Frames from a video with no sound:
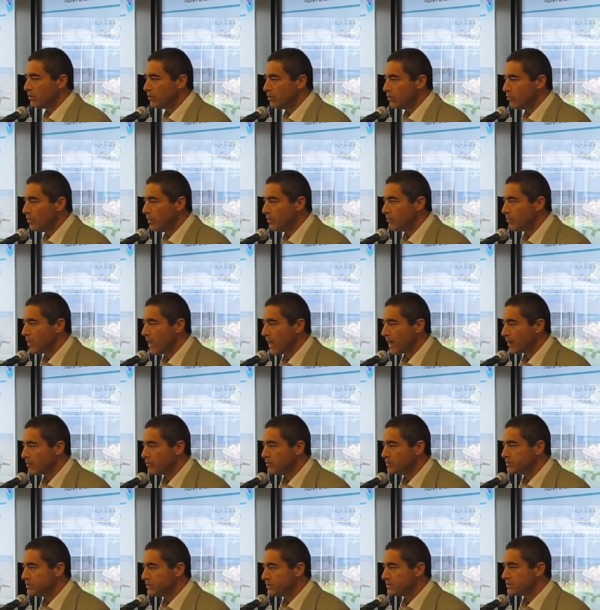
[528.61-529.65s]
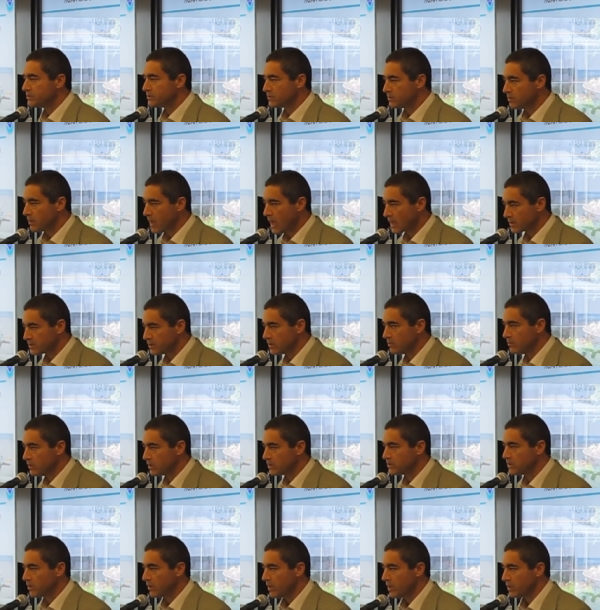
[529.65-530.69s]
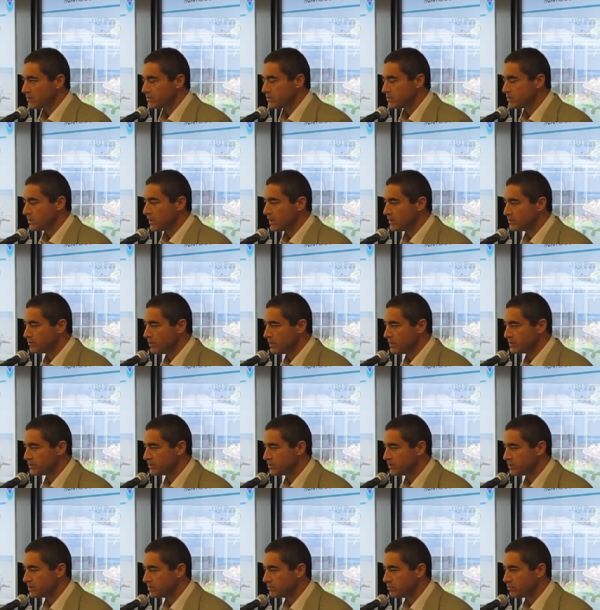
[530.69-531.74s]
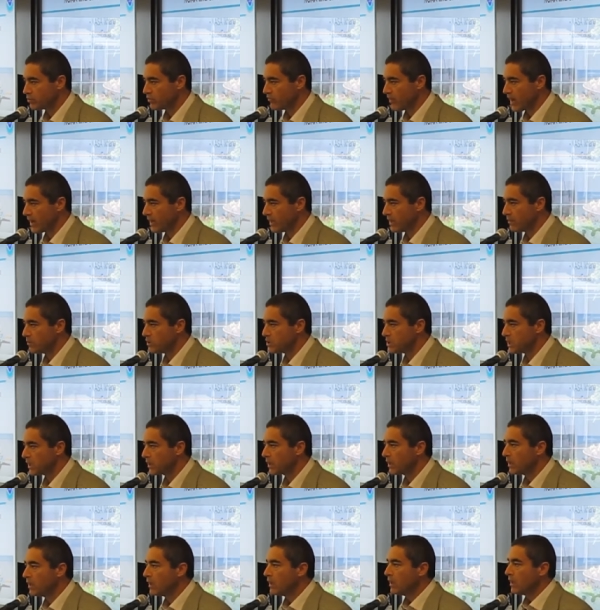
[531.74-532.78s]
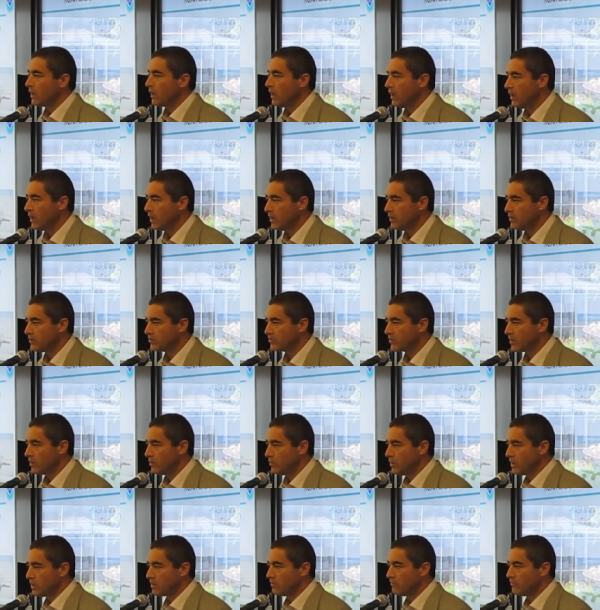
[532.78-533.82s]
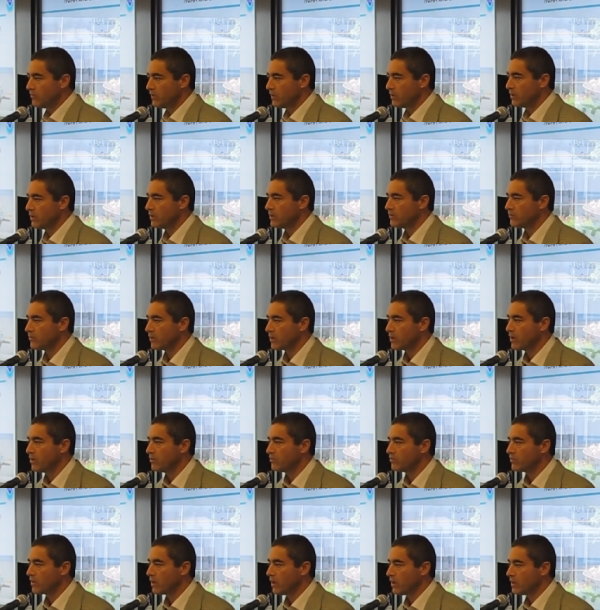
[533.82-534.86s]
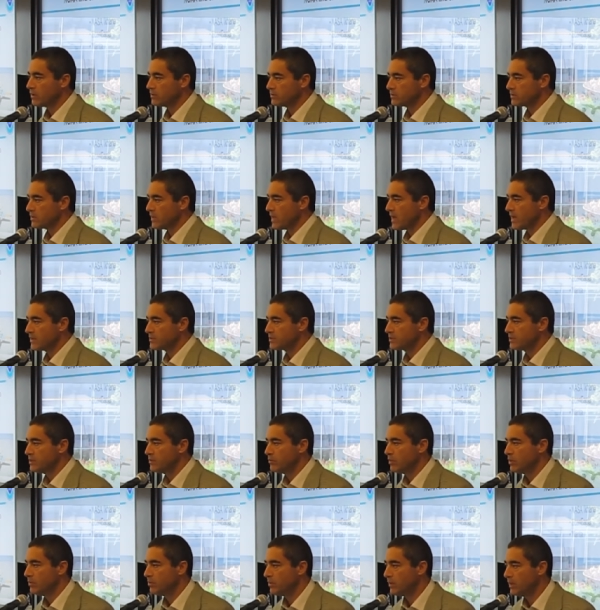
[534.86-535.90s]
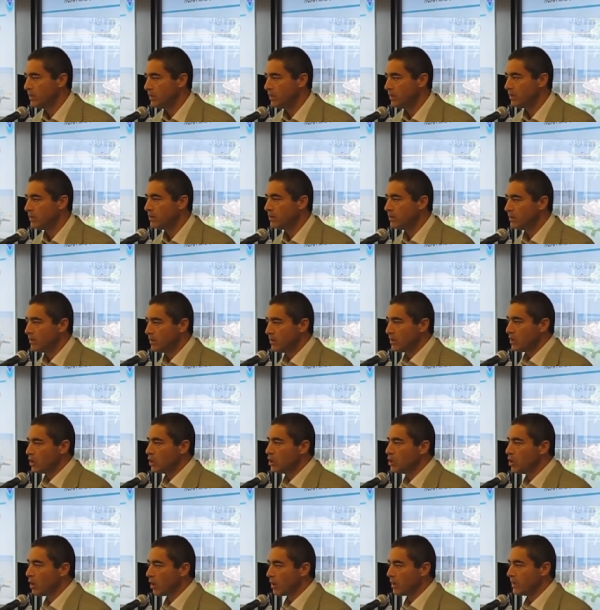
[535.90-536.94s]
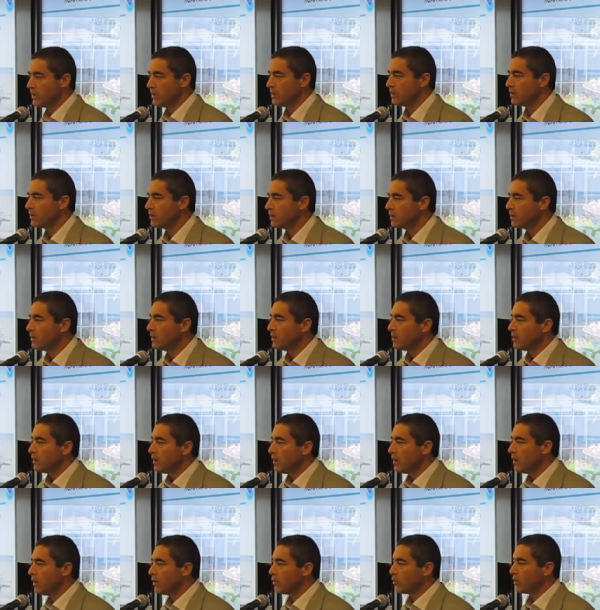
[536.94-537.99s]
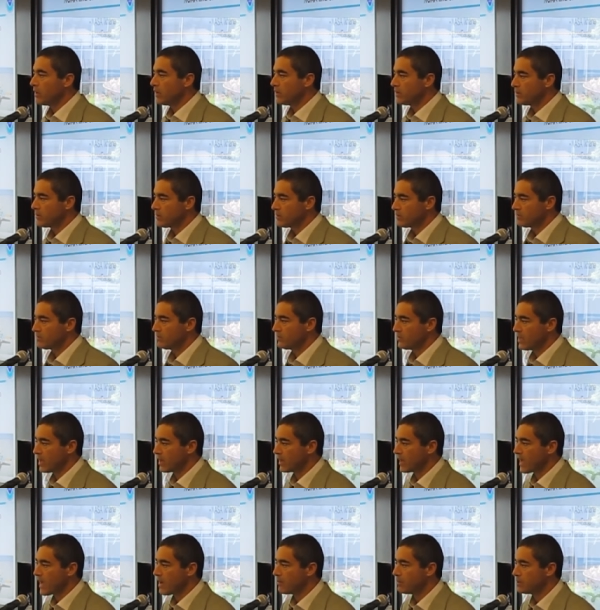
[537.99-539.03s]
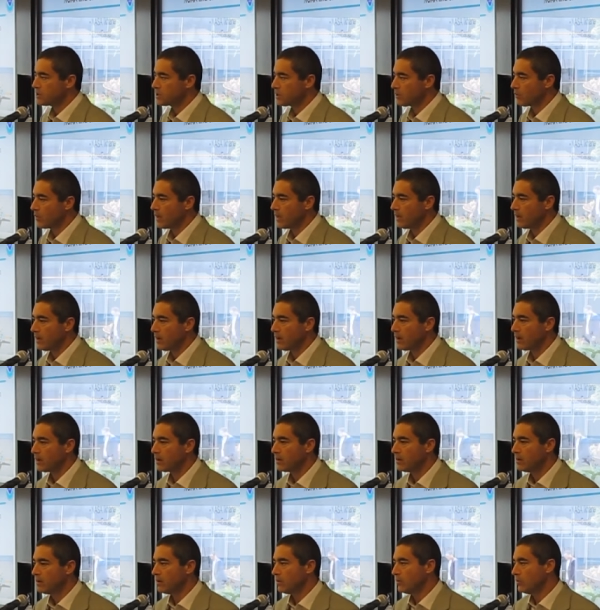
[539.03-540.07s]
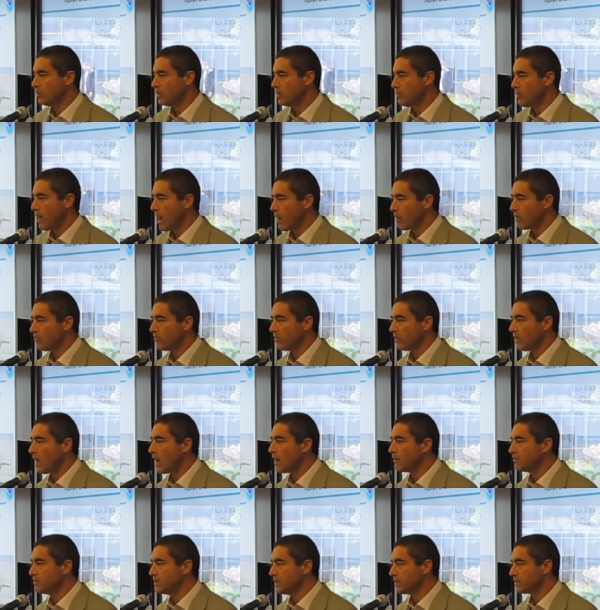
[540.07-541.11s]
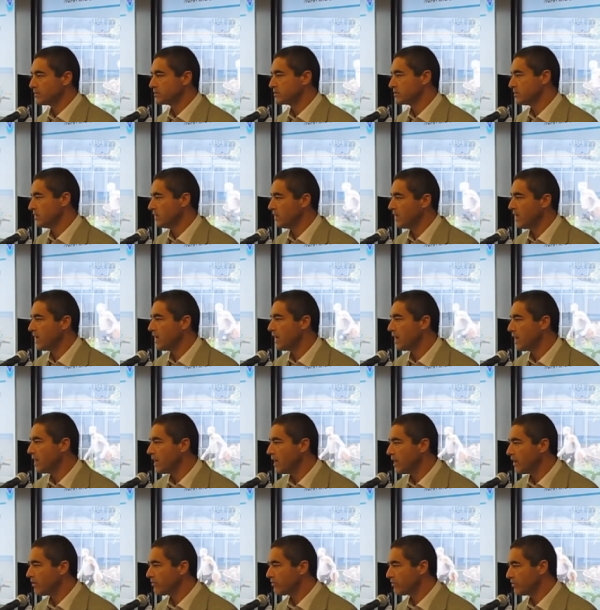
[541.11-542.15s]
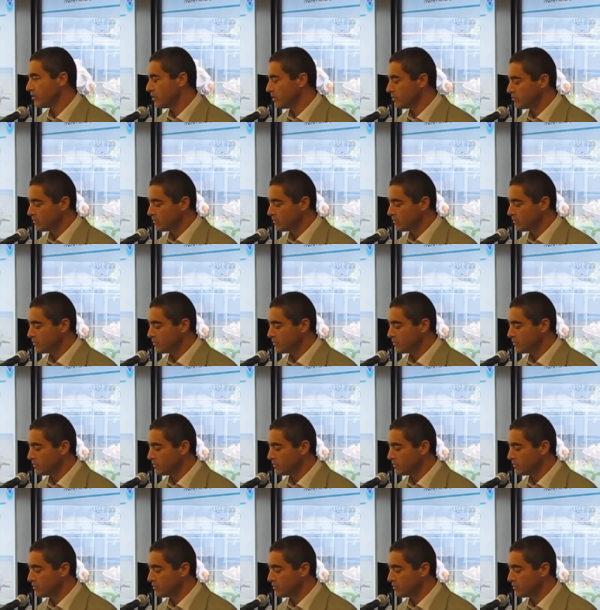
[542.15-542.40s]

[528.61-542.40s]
RIMPAC, which is actually a military exercise, but it's just providing imaging. And it's going to be configured as a Coast Guard / CBP Guardian with synthetic aperture radar, really powerful optics, and AIS.